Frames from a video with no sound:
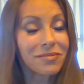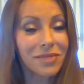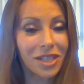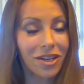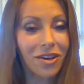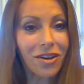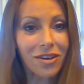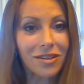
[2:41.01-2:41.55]

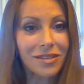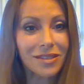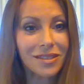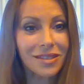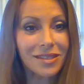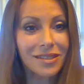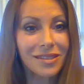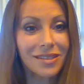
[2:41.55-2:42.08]

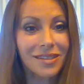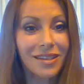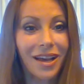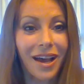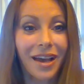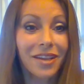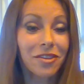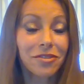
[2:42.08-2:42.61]
Because
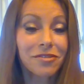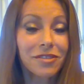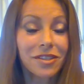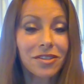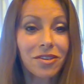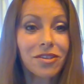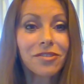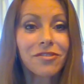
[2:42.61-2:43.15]
I don't
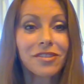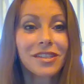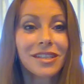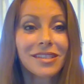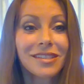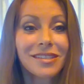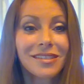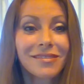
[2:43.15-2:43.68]
feel
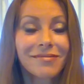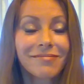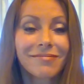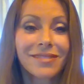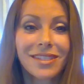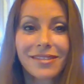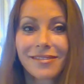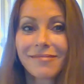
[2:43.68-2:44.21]
confident.
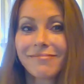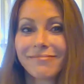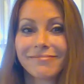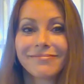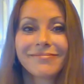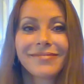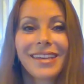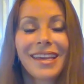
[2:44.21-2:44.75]
So,
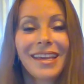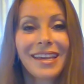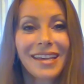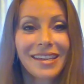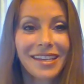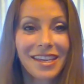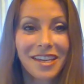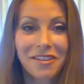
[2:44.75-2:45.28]

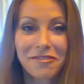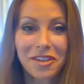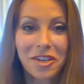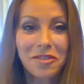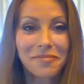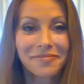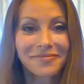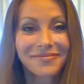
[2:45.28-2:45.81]
and here we
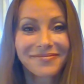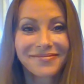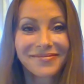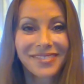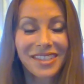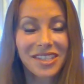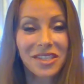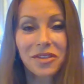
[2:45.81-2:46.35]
go.
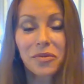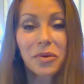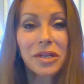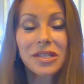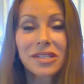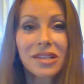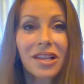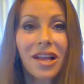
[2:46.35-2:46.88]
So
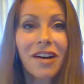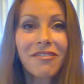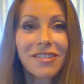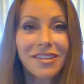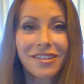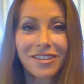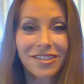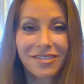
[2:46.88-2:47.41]
where's love
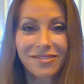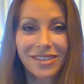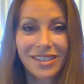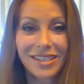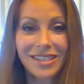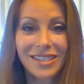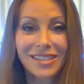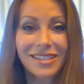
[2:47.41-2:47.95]
in all of
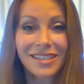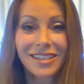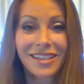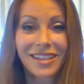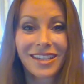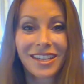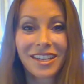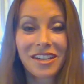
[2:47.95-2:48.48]
this?
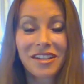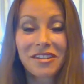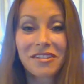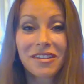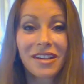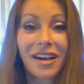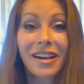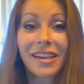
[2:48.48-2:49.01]

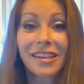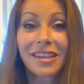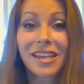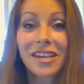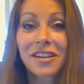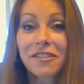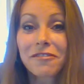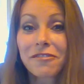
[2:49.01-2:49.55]
I can
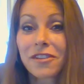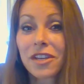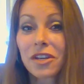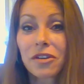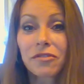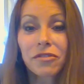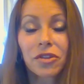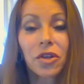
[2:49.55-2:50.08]
hear
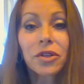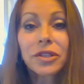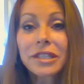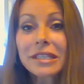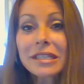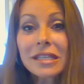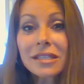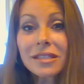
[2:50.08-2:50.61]
fear of
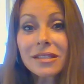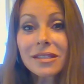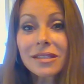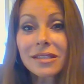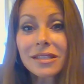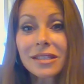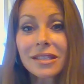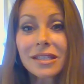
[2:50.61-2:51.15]

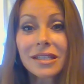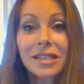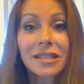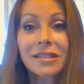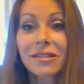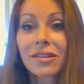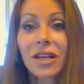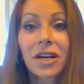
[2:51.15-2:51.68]
loneliness,
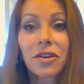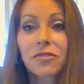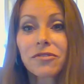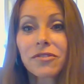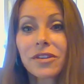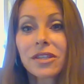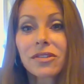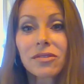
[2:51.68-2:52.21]
the lack
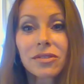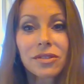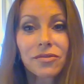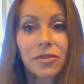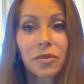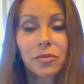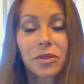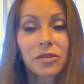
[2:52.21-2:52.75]
of interest
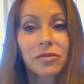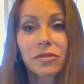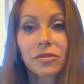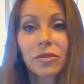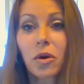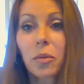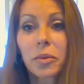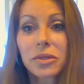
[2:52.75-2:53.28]
from the
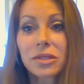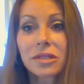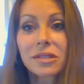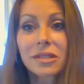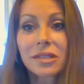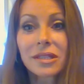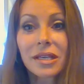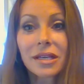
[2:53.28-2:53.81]
opposite
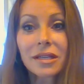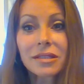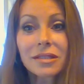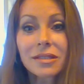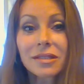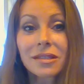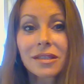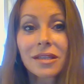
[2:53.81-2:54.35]

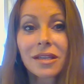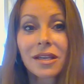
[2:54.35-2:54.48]
sex.